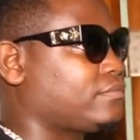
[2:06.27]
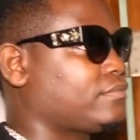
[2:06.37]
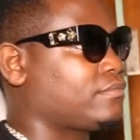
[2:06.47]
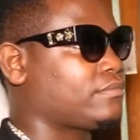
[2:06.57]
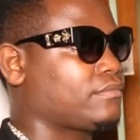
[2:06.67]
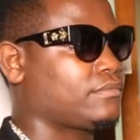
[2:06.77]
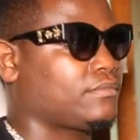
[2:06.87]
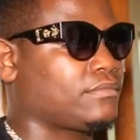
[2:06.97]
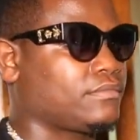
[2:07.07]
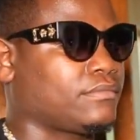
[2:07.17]

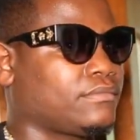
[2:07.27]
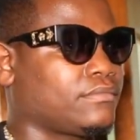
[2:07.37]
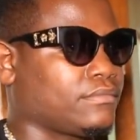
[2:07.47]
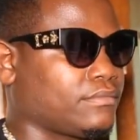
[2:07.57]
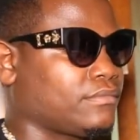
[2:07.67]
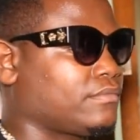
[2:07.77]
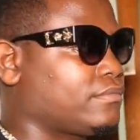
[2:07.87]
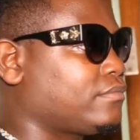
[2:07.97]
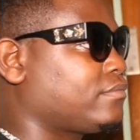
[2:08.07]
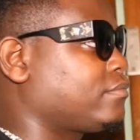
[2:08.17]

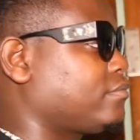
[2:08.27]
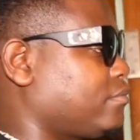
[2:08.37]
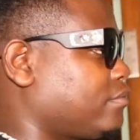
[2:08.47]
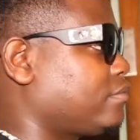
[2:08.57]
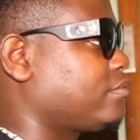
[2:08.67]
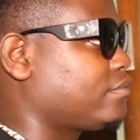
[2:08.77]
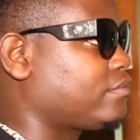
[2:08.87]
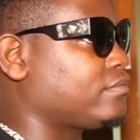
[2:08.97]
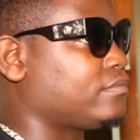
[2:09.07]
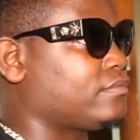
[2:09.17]

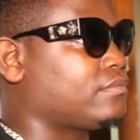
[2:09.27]
(silent)